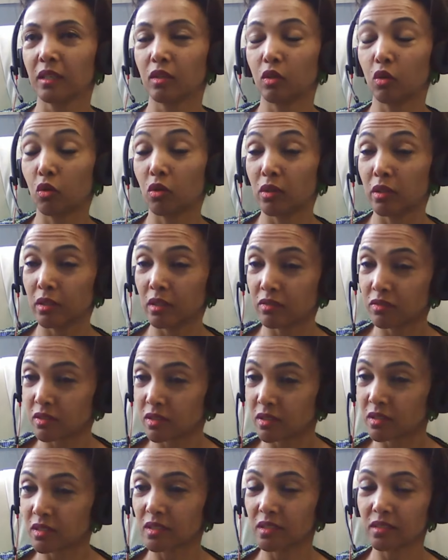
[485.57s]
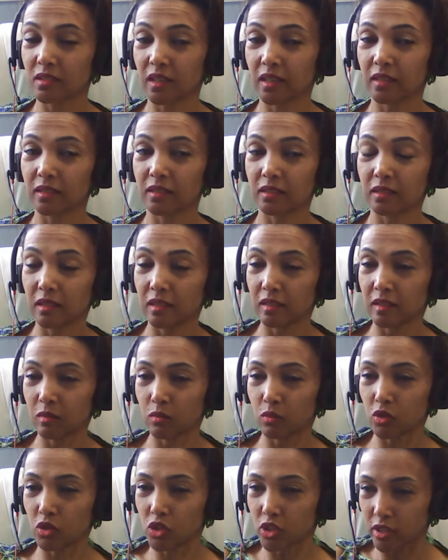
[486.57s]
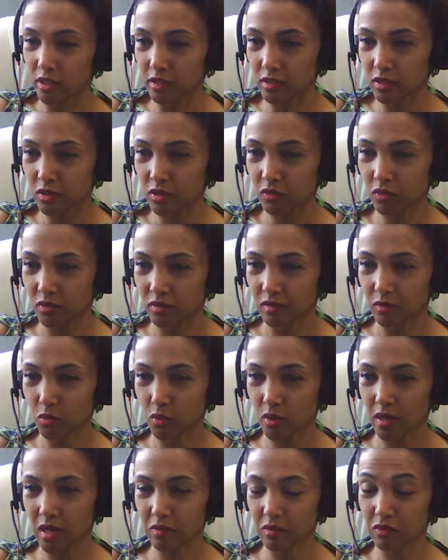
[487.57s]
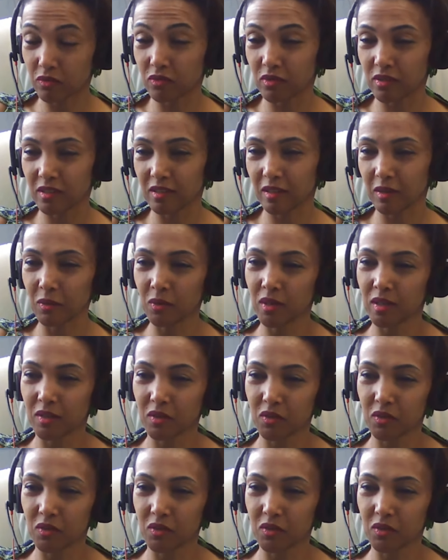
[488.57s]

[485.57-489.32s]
The only difference is I had to tell them we have a fee now.